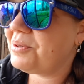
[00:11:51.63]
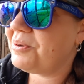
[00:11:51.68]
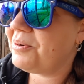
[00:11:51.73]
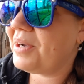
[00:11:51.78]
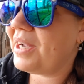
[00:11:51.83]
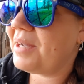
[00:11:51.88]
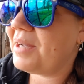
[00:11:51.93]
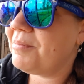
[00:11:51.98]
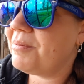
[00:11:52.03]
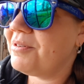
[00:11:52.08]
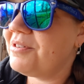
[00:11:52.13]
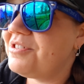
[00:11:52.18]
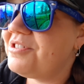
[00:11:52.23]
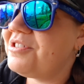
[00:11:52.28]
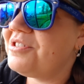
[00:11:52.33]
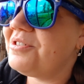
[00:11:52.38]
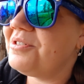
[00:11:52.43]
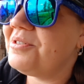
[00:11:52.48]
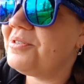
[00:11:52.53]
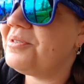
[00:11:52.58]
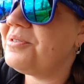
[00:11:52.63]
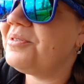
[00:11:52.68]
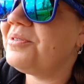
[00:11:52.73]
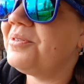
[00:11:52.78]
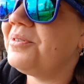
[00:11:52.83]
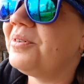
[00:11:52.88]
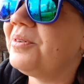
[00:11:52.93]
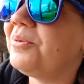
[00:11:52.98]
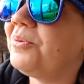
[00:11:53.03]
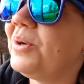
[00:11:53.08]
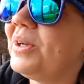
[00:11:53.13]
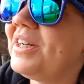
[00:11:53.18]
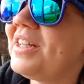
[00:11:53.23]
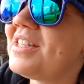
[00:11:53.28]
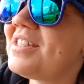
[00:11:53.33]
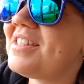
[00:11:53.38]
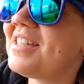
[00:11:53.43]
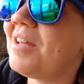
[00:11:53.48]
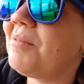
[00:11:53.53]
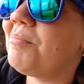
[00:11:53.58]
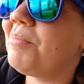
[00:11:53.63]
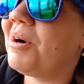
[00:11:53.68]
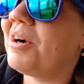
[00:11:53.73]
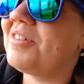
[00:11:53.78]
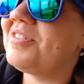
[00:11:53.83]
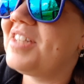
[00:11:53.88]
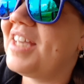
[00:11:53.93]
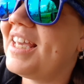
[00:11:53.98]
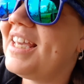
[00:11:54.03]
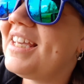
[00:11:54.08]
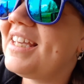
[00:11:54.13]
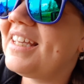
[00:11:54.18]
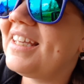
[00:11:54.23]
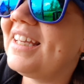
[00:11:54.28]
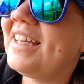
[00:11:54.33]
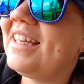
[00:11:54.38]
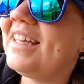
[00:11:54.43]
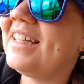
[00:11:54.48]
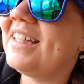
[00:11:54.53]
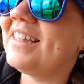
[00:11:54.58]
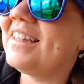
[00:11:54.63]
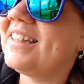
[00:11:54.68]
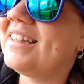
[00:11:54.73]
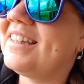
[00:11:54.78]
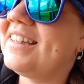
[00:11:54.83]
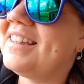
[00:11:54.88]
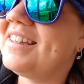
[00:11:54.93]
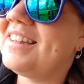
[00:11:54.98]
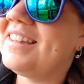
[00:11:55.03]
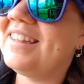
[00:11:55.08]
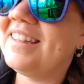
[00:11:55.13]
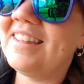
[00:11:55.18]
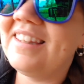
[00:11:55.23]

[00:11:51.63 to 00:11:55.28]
were able to witness and partake in,